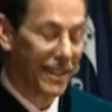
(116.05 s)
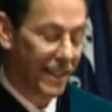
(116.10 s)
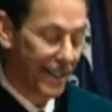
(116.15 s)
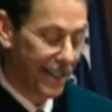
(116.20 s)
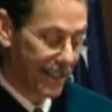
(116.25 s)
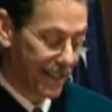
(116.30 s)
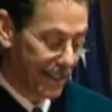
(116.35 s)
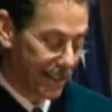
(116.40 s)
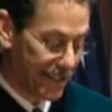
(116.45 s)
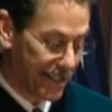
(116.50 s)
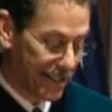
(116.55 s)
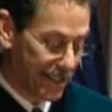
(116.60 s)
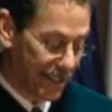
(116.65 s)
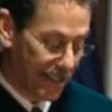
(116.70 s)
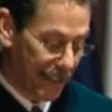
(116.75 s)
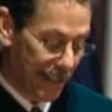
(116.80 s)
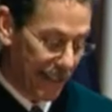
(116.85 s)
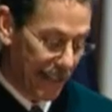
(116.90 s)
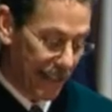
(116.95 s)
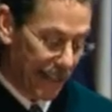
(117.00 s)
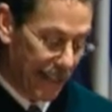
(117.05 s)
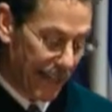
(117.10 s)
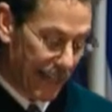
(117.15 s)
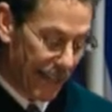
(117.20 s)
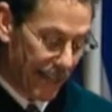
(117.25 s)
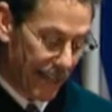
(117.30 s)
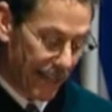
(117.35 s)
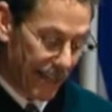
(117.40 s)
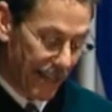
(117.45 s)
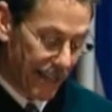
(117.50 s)
is uh,
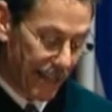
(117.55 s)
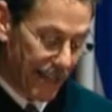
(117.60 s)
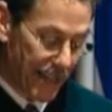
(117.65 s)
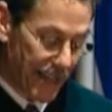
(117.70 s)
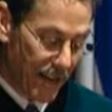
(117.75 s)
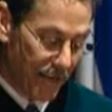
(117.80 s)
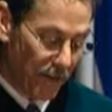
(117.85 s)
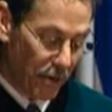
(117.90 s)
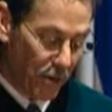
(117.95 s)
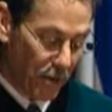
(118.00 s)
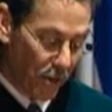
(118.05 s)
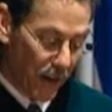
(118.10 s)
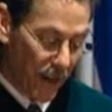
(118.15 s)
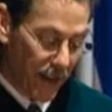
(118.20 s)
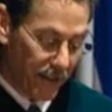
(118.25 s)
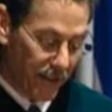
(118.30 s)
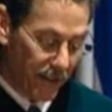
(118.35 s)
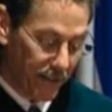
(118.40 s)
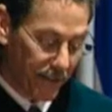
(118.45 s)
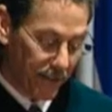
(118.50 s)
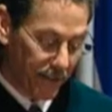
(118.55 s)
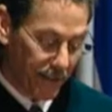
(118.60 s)
never greater